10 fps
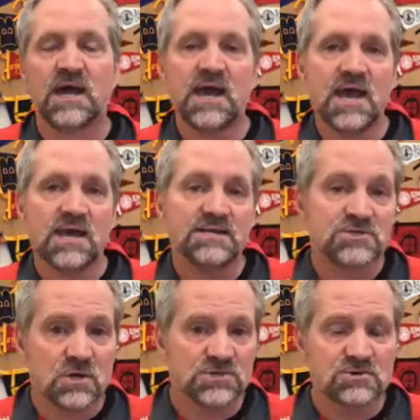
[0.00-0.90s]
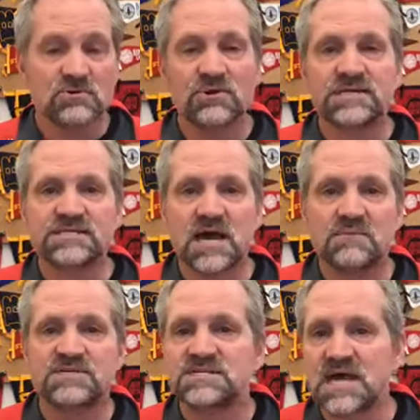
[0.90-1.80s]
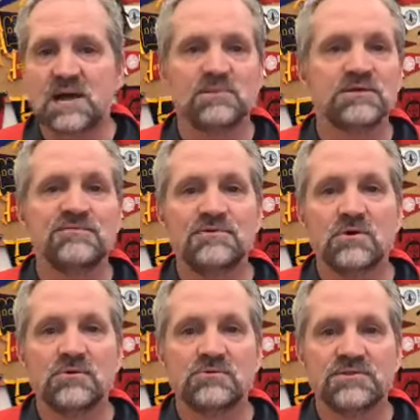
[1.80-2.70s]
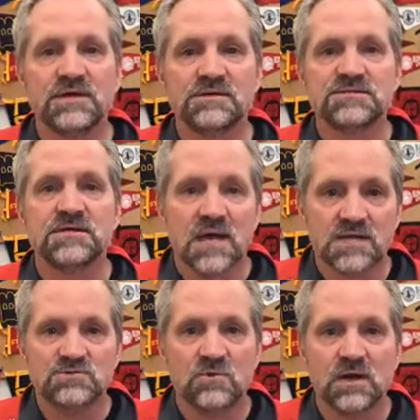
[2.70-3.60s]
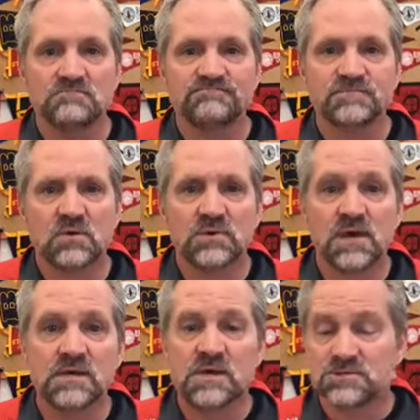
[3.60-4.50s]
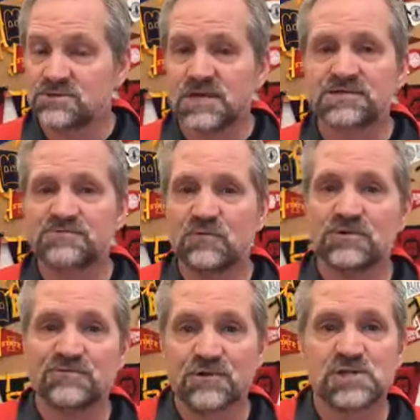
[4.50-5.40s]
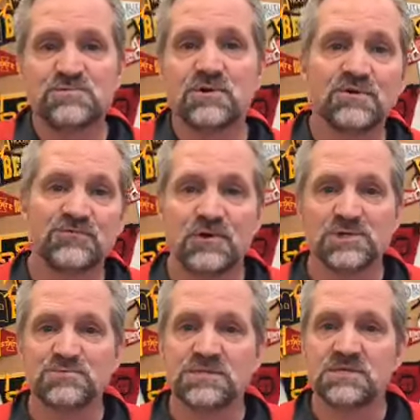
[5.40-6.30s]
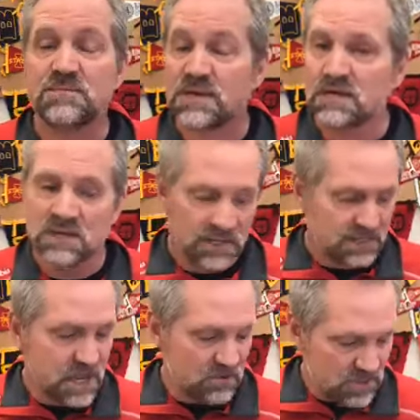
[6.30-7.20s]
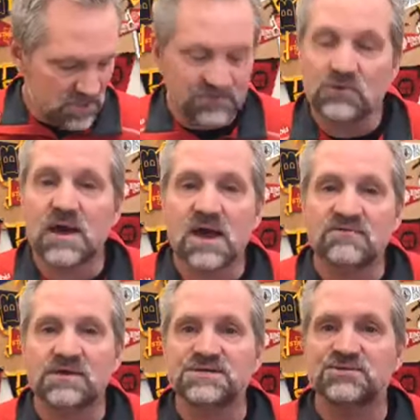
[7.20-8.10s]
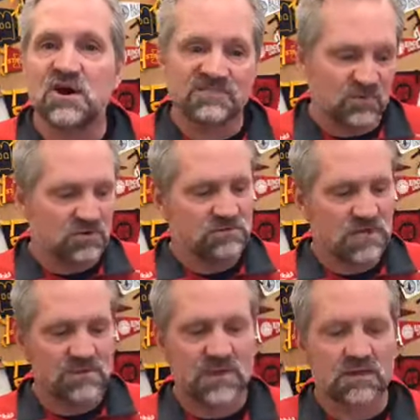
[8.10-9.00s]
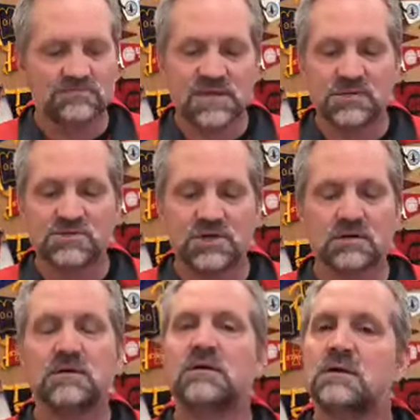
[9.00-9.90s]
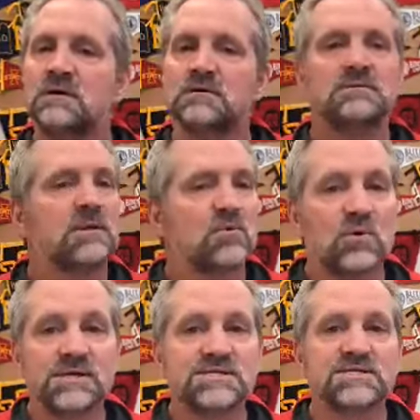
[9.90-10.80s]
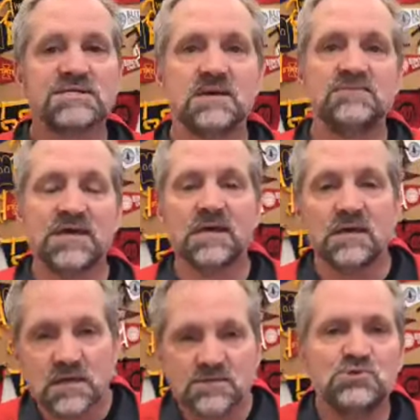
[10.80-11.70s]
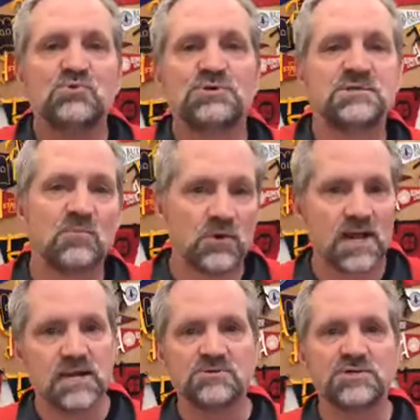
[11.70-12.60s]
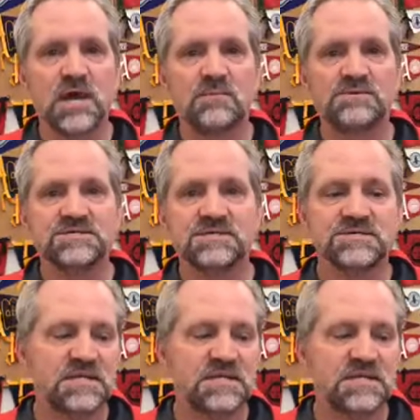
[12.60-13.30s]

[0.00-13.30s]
And it's also a great time to dabble in a few other things as well. Okay, so that's for the freshman or the freshman to be. Now, if you have a sophomore coming up next year, number one is the same thing. Tour some more college campuses.